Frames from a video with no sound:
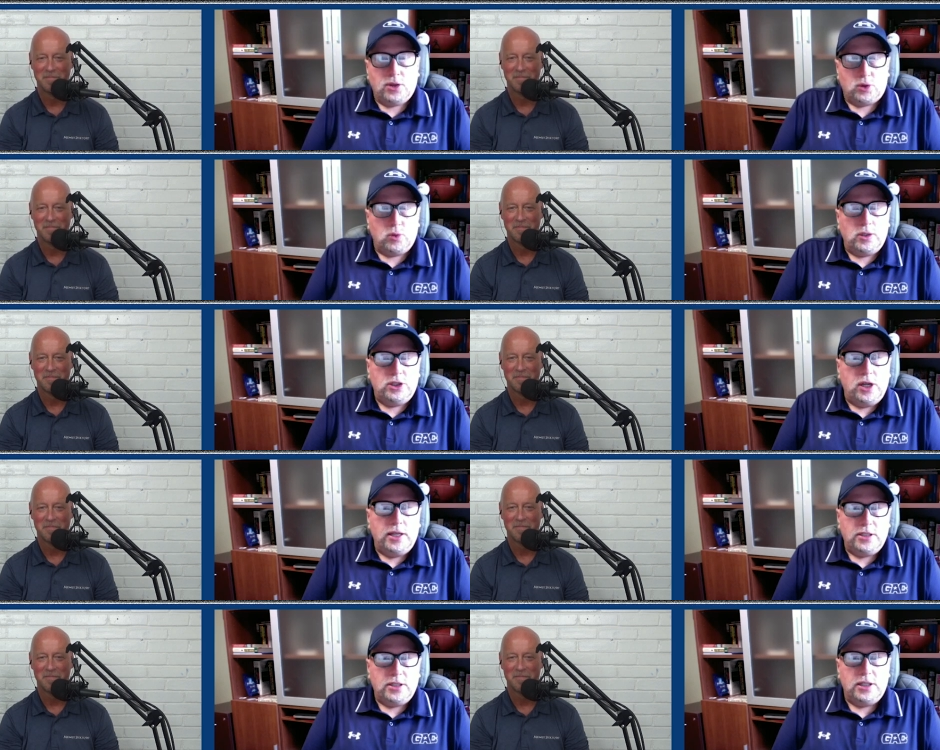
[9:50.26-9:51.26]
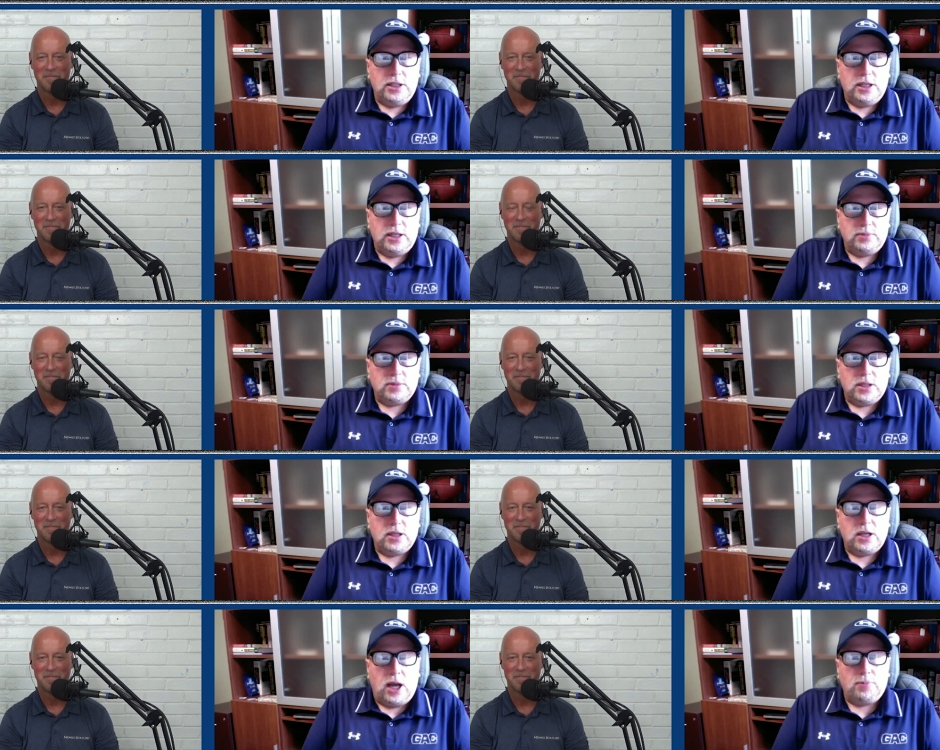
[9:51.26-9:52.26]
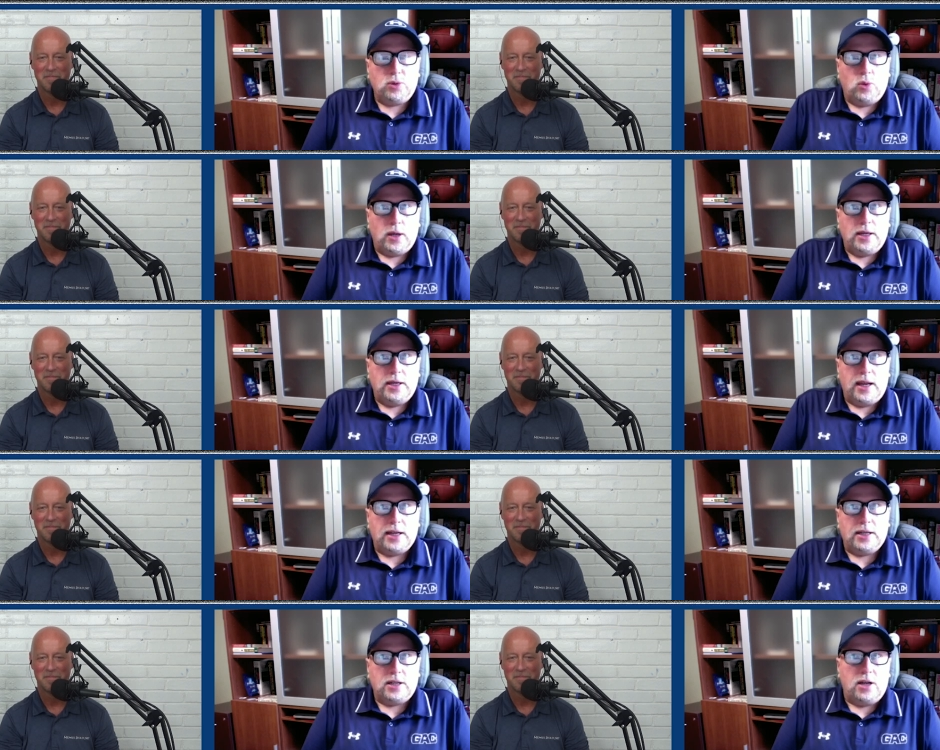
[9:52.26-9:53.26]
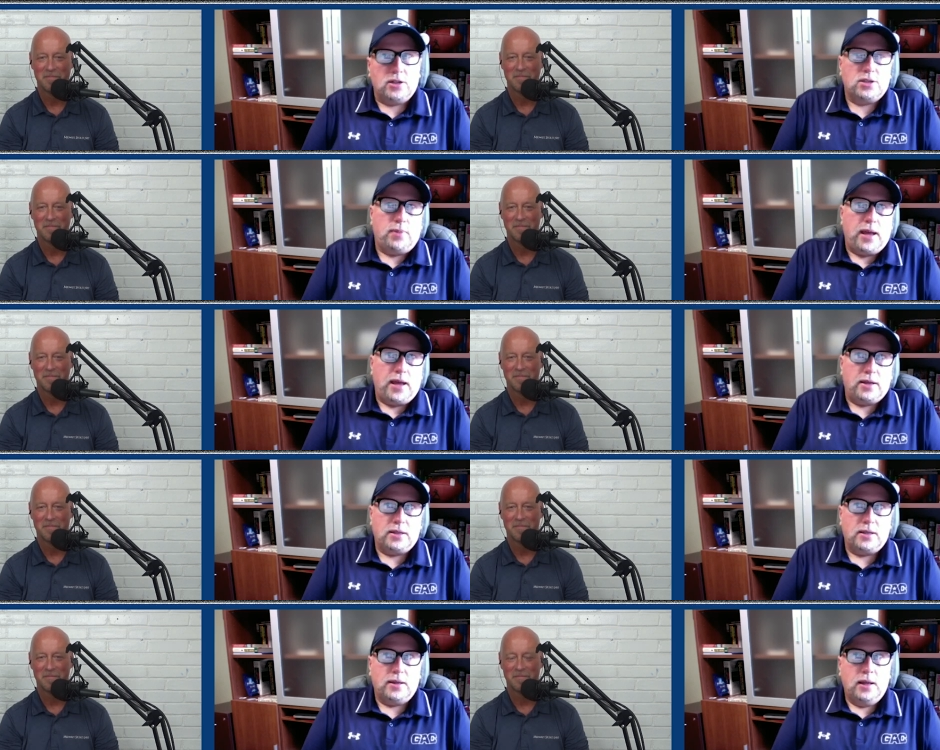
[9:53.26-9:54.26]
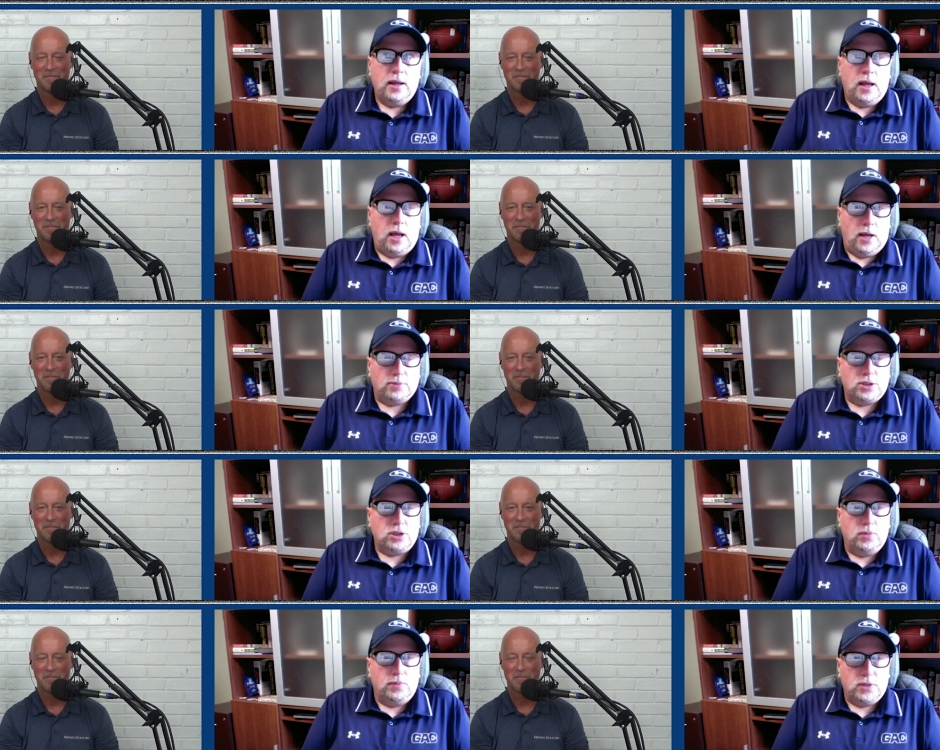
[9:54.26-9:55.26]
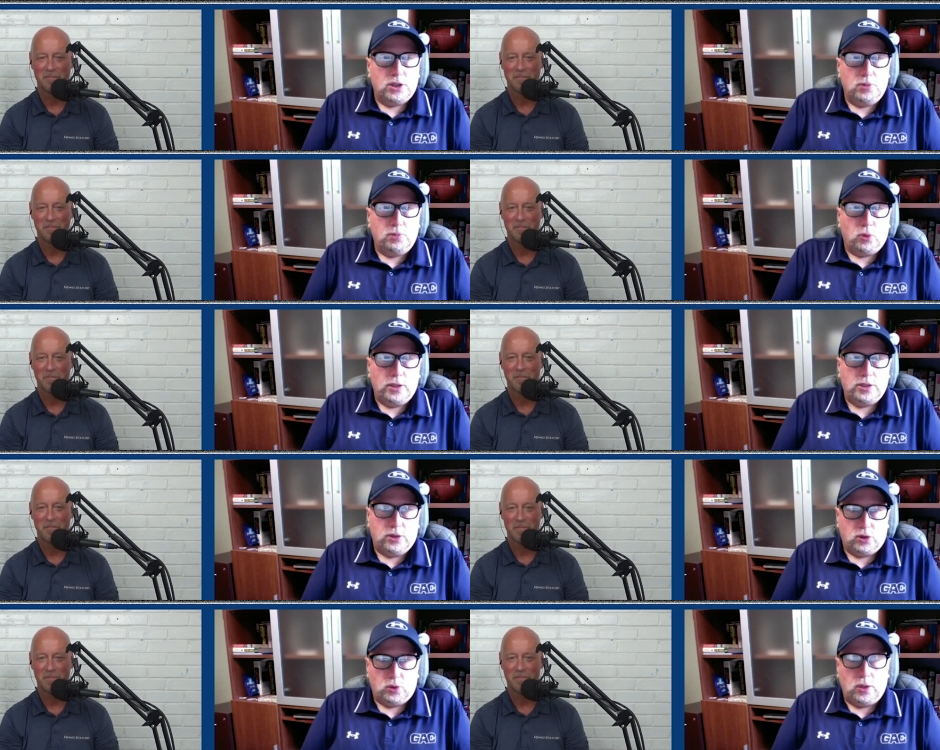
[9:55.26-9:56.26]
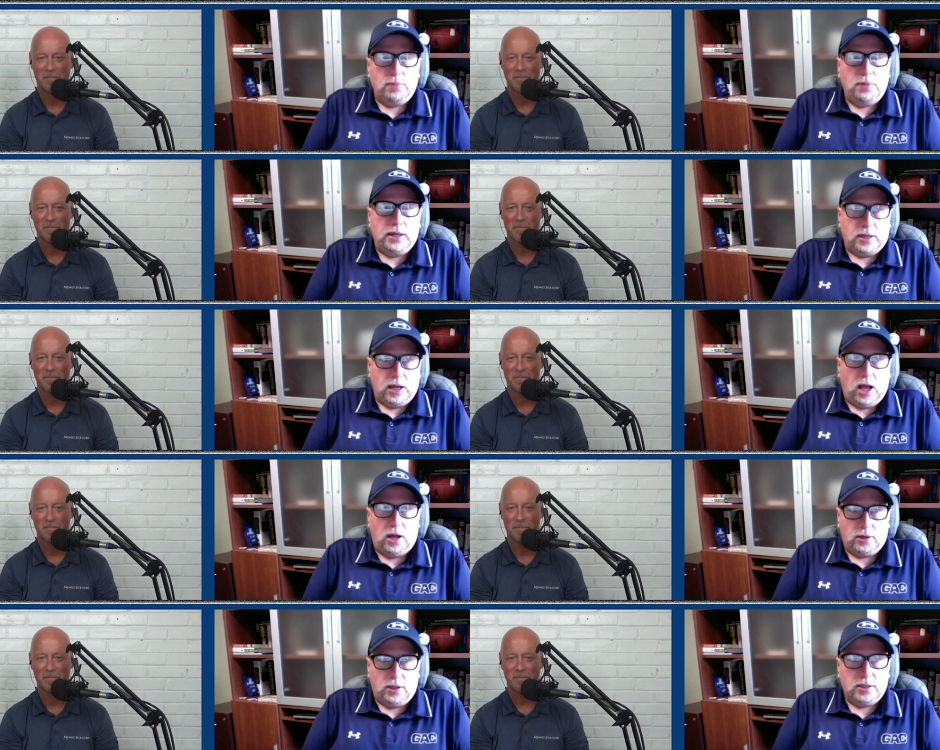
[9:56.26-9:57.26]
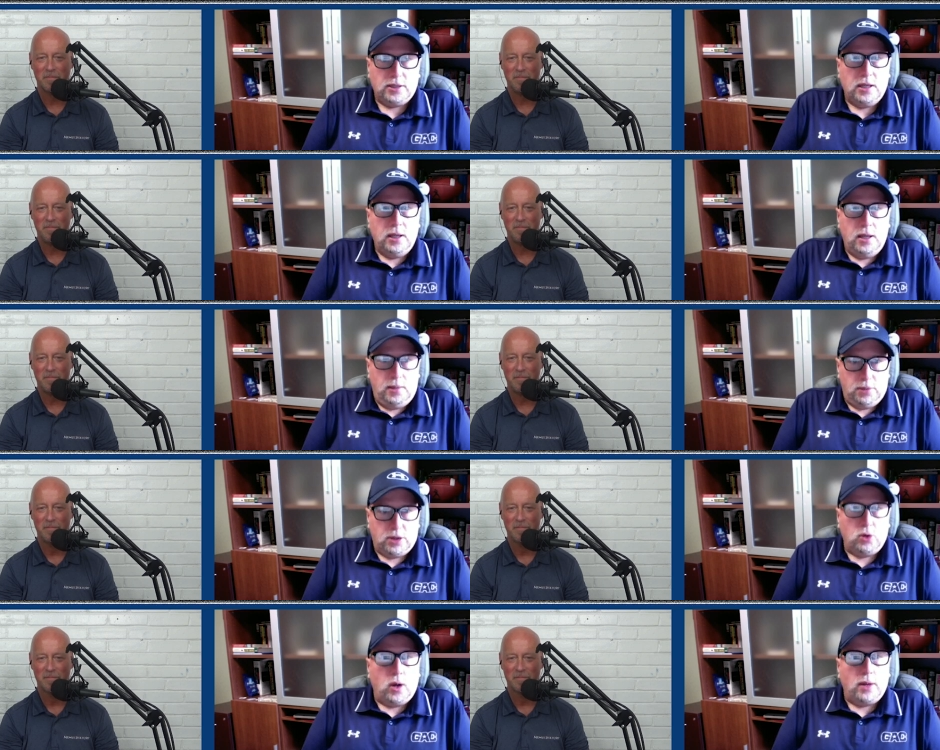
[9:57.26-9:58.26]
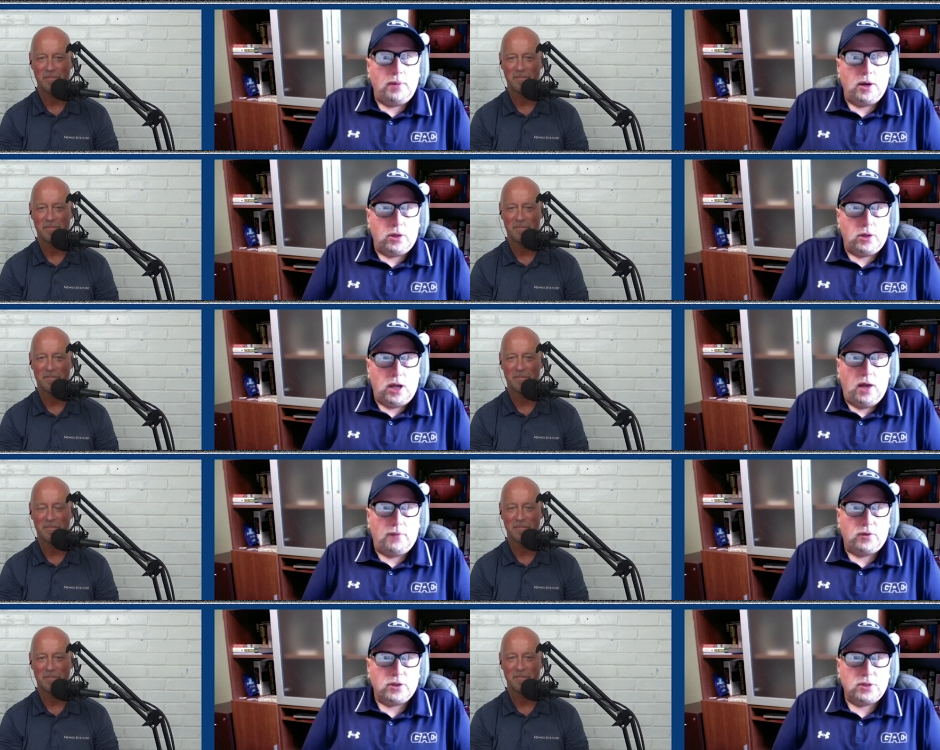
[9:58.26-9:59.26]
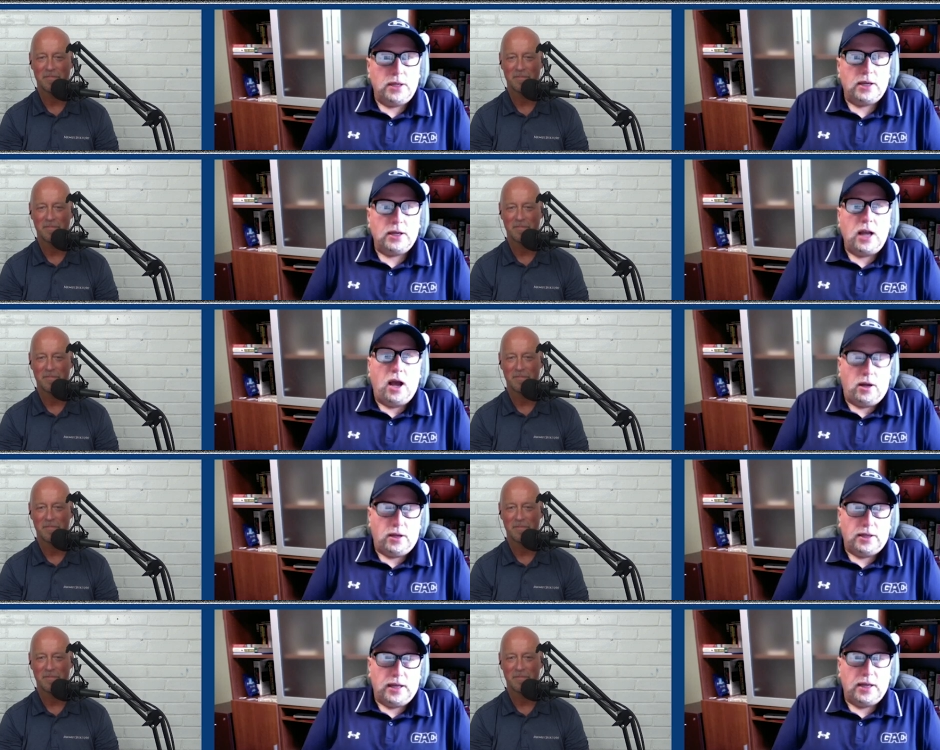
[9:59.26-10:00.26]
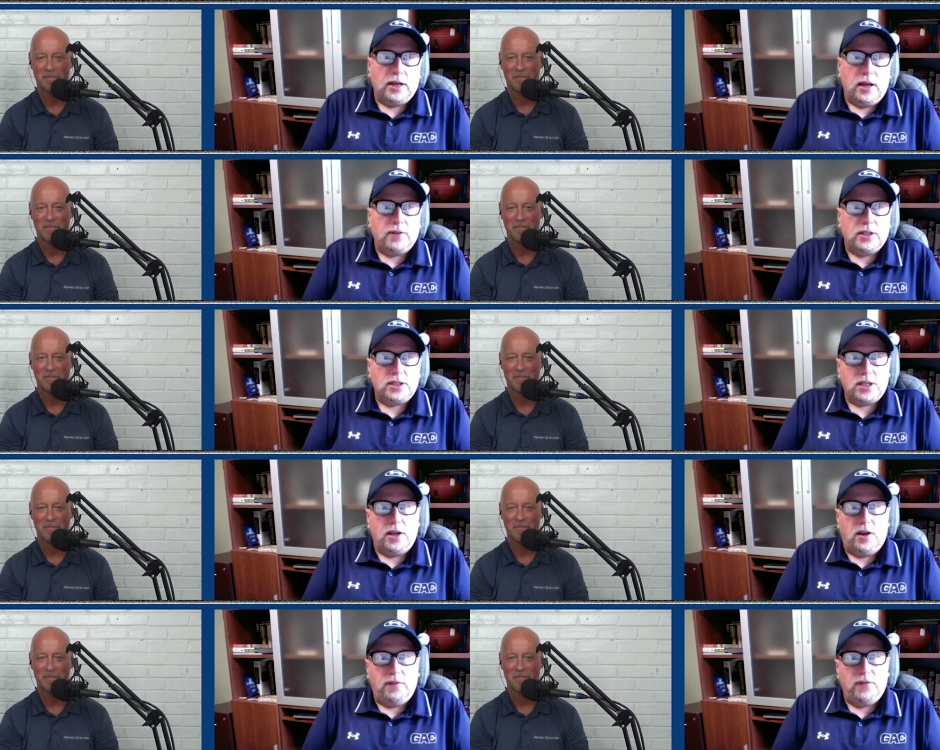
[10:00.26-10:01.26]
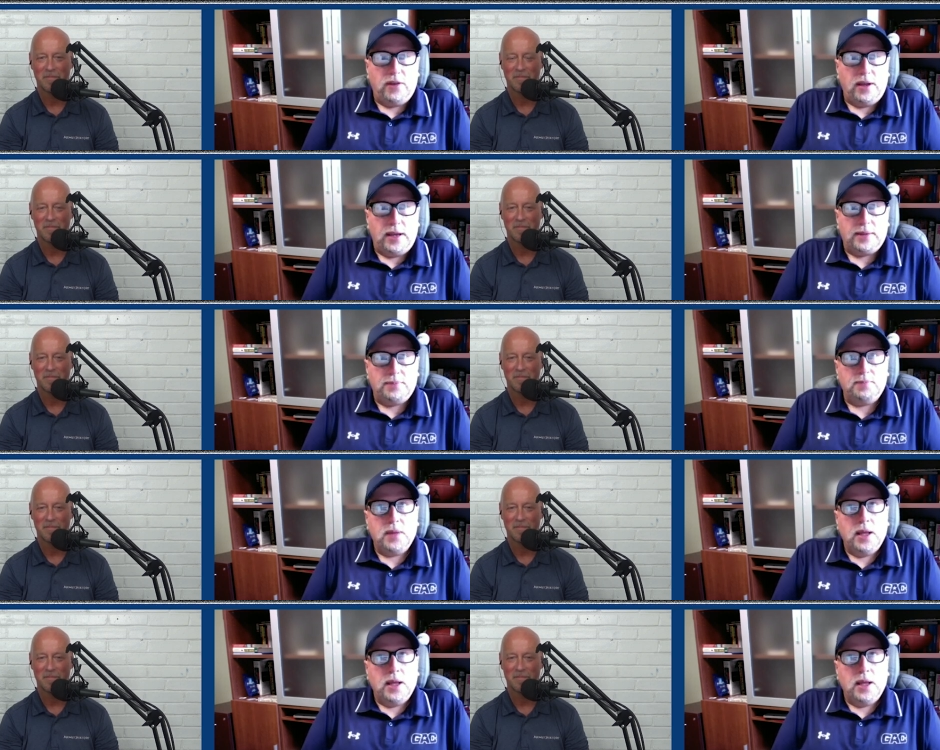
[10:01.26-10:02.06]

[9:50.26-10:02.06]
Speaker 1: three GAC teams in the top 20, and it talks about um, Super Region 3 being a gauntlet, but the Great American Conference being a gauntlet in and of itself. And you